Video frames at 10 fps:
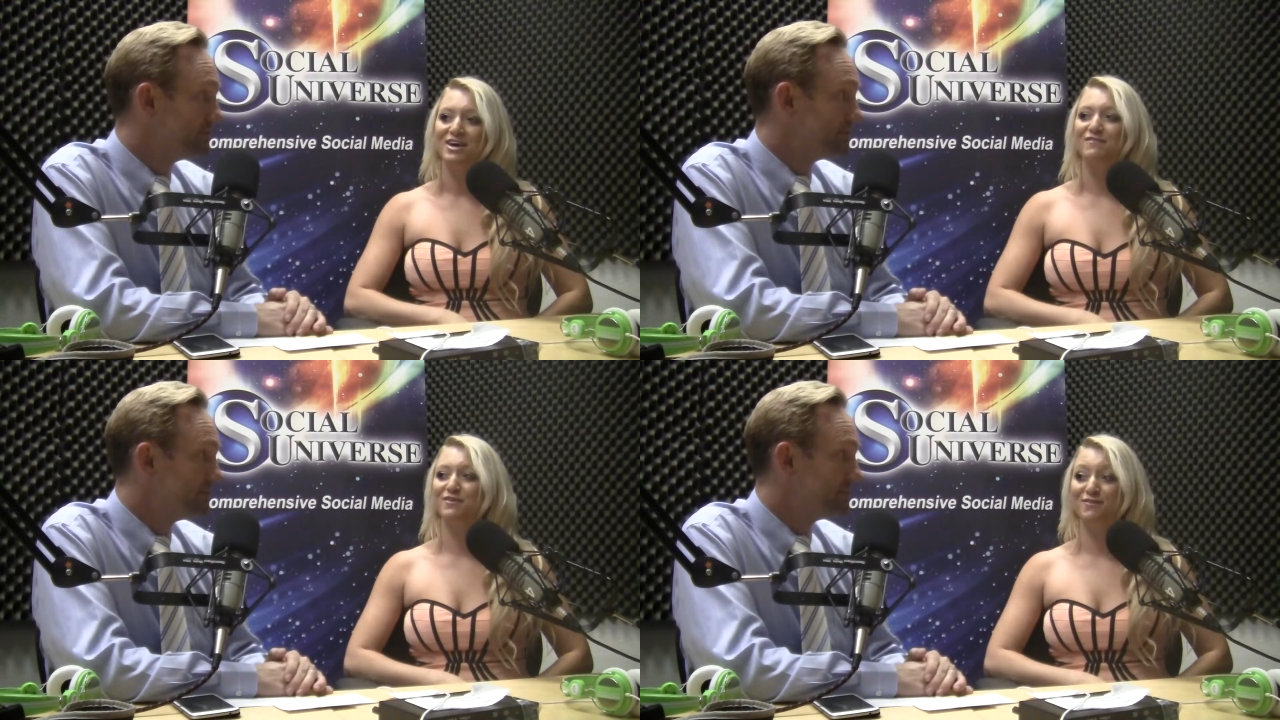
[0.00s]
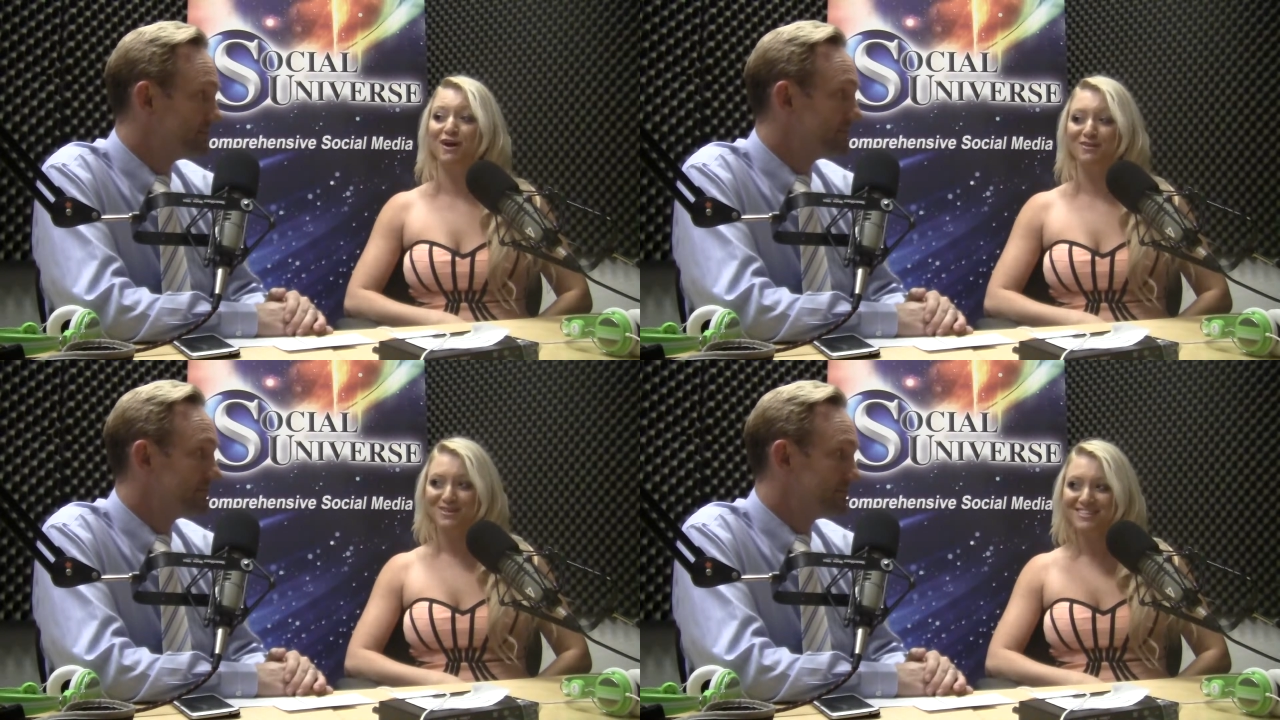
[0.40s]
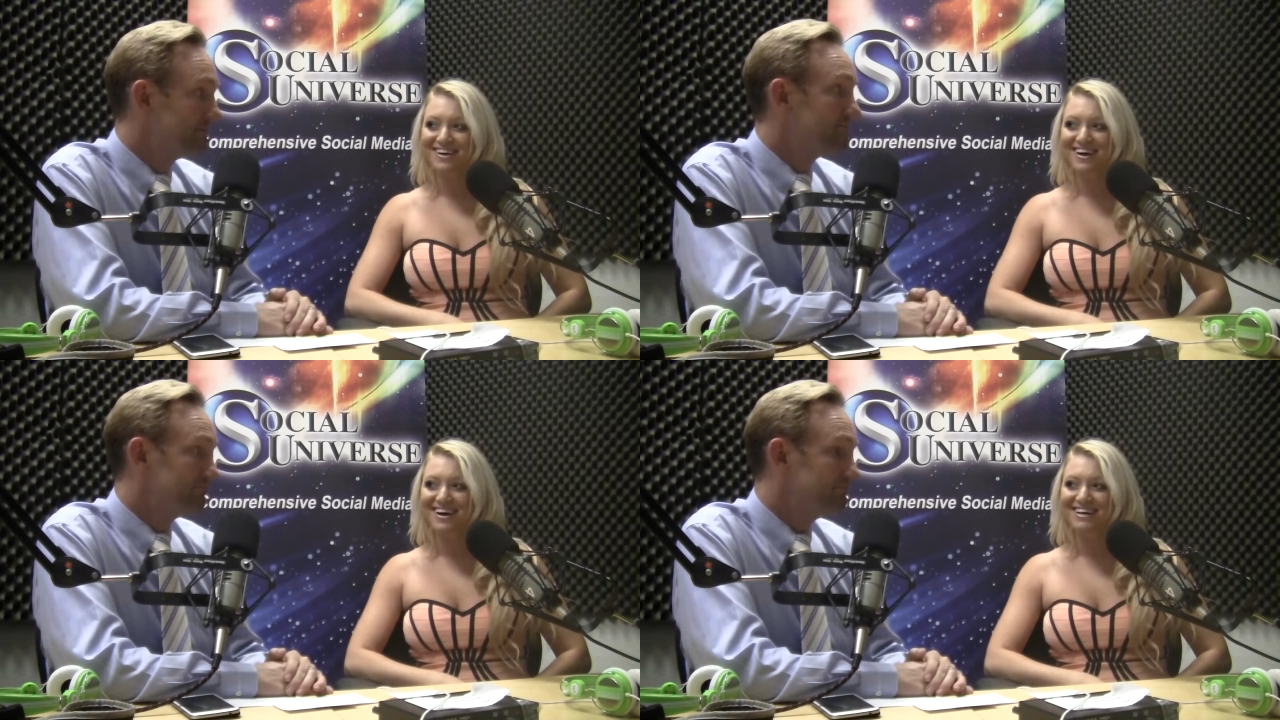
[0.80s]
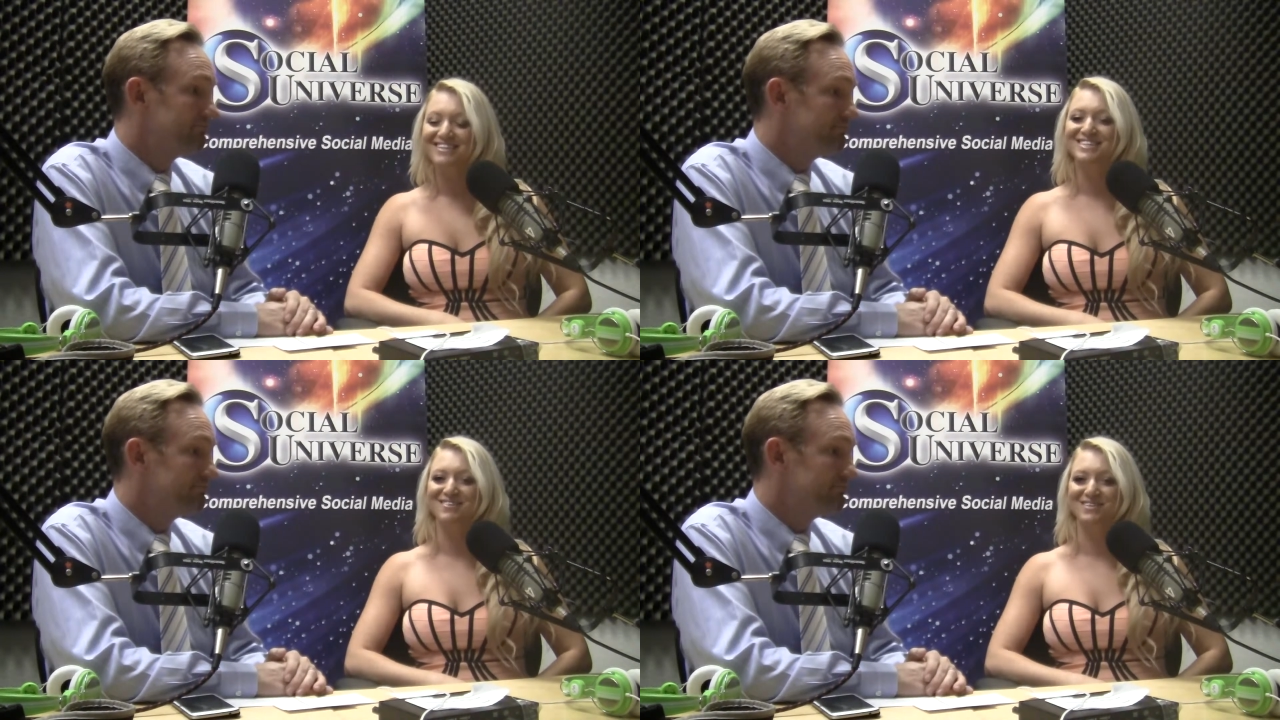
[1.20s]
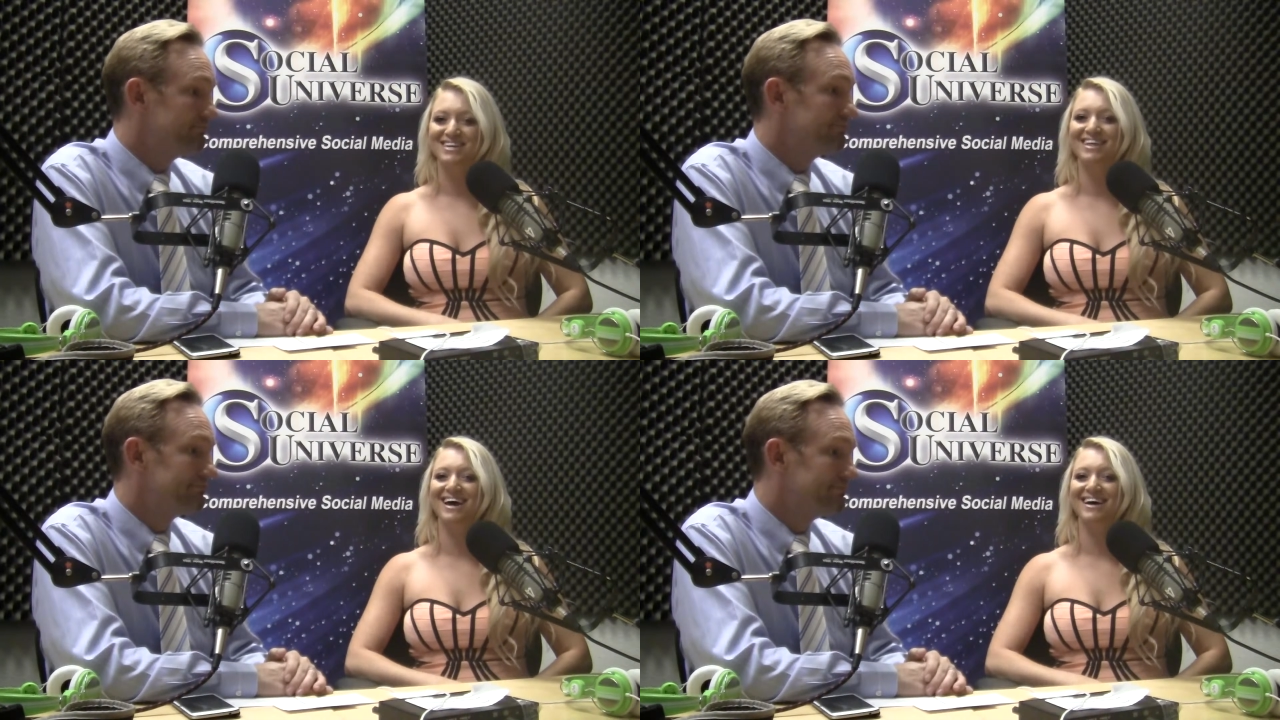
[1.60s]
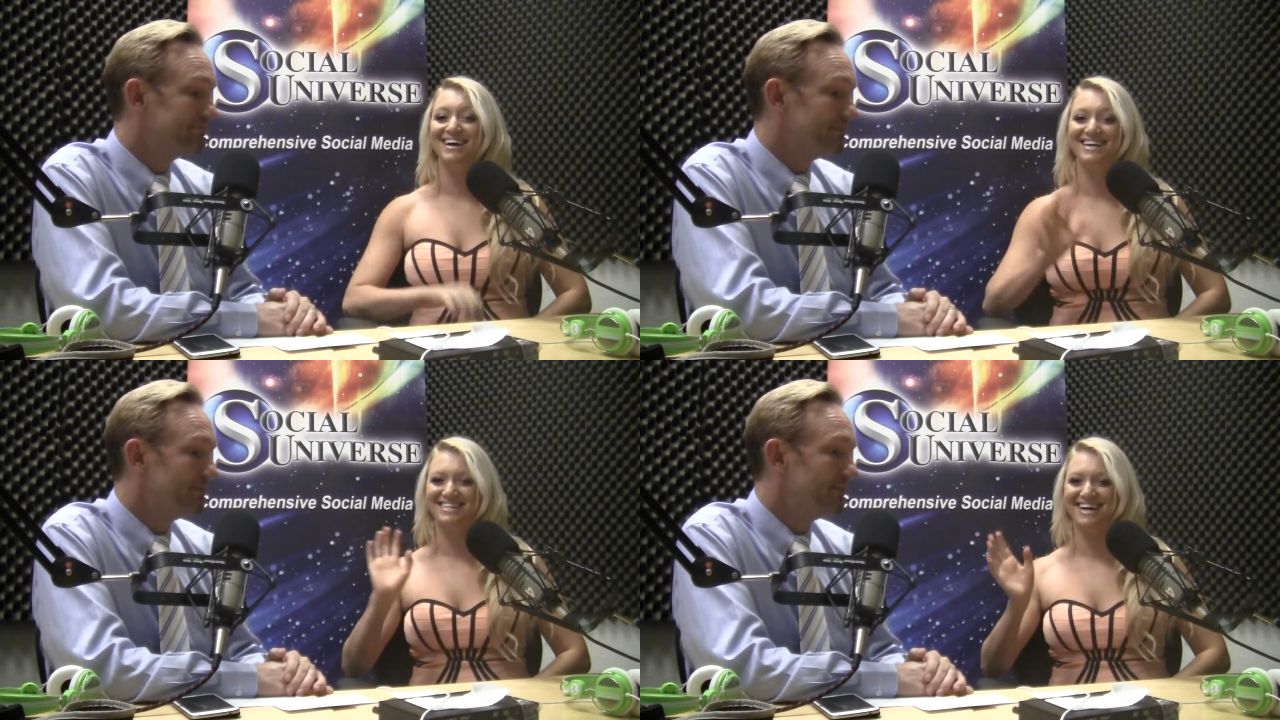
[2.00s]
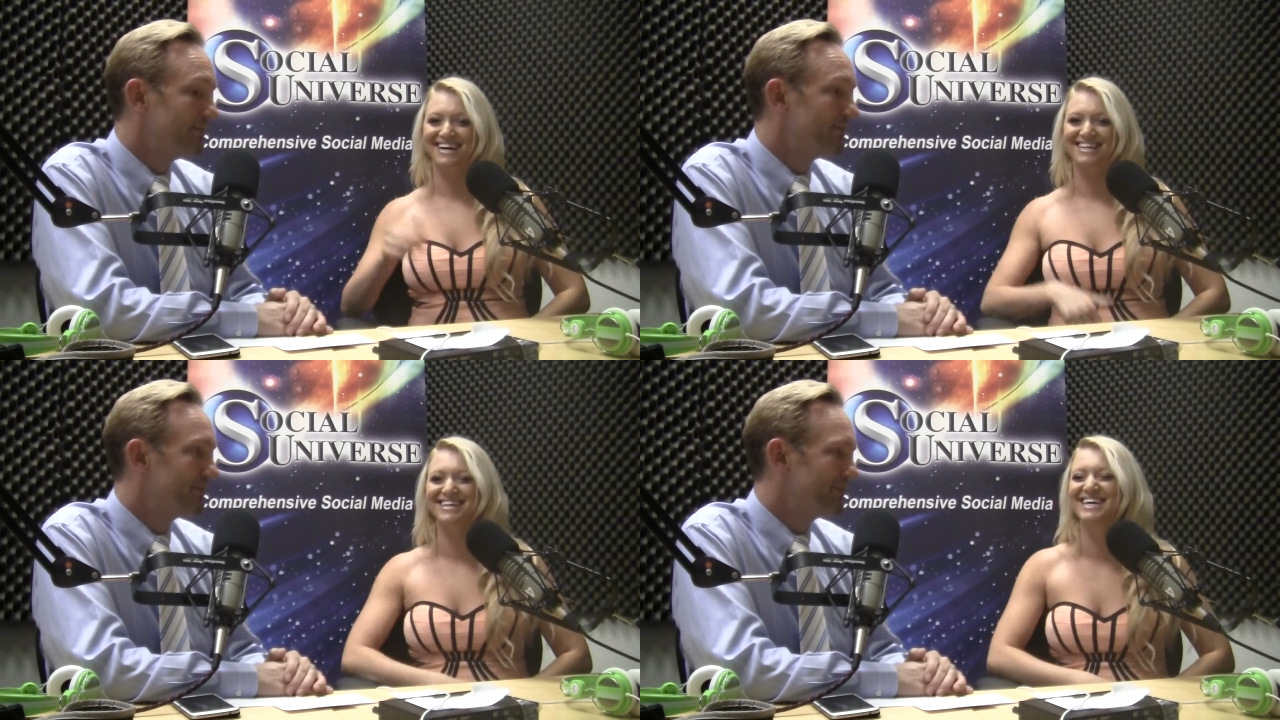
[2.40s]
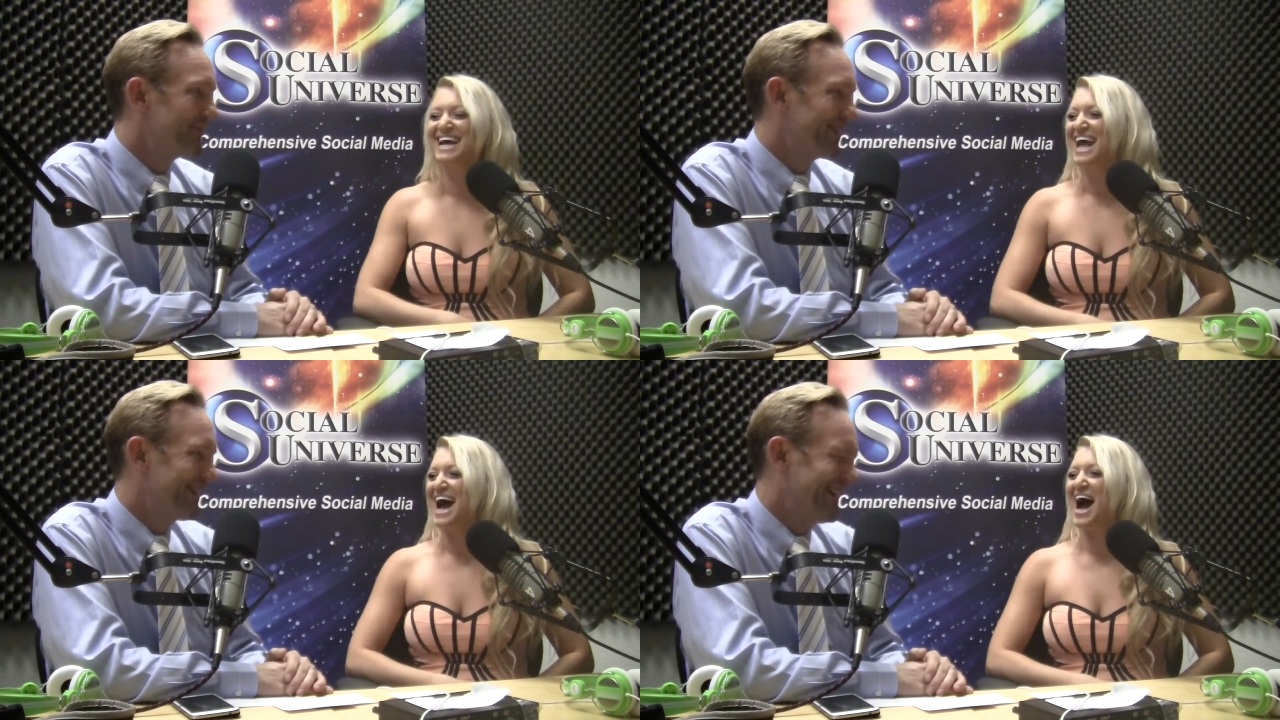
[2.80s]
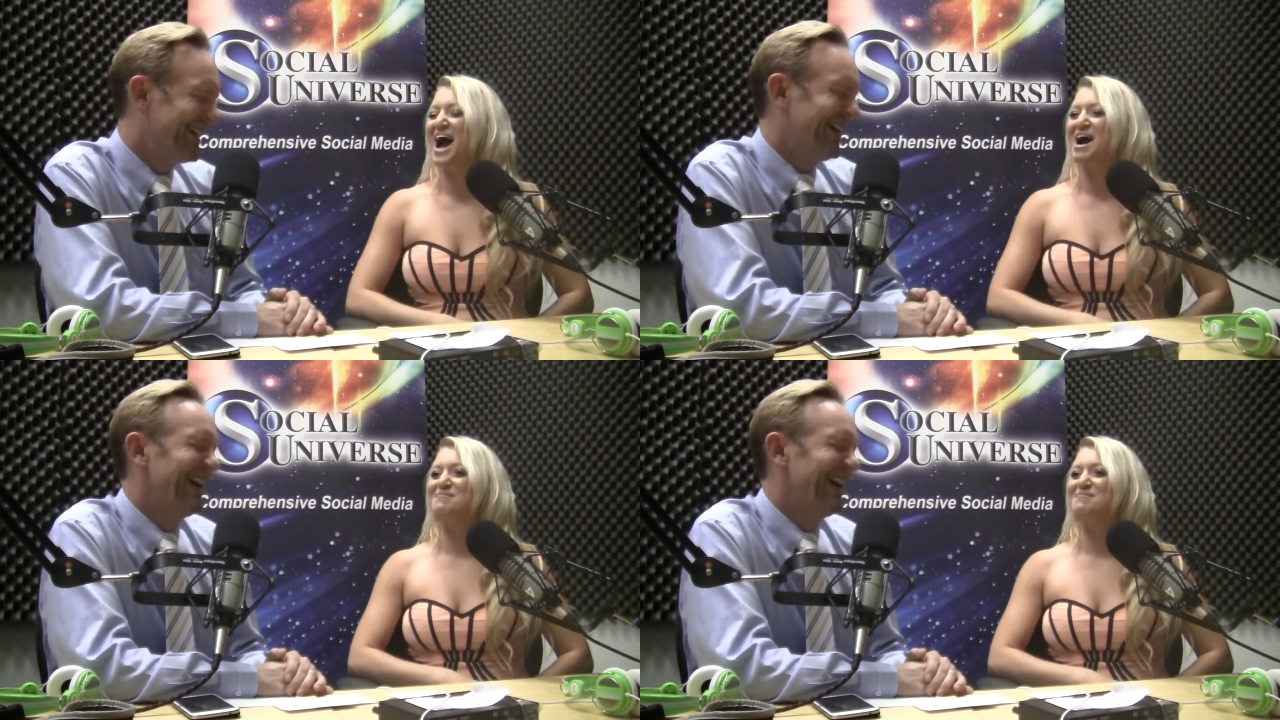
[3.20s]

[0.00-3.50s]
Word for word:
Speaker 1: if your father saw mm-hmm. stuff like that. Hi, Dad. Yeah.